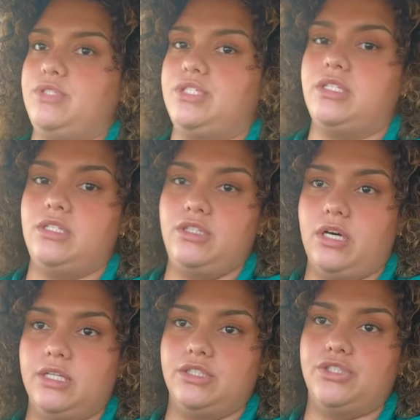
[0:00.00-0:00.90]
just in the
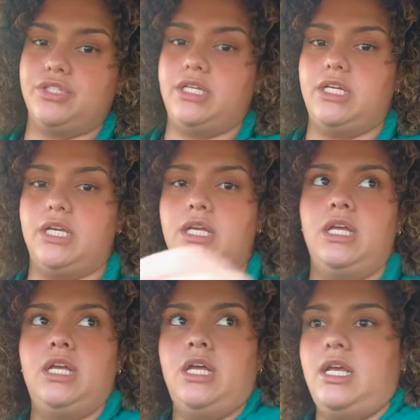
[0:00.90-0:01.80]
Dollar Tree.
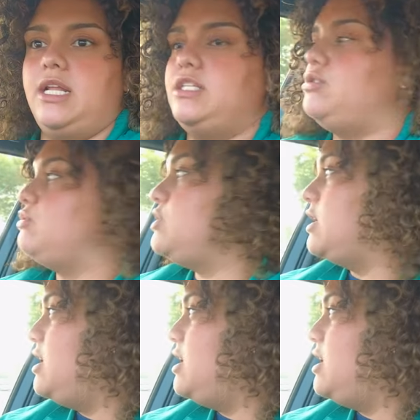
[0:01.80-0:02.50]
And I told you, I've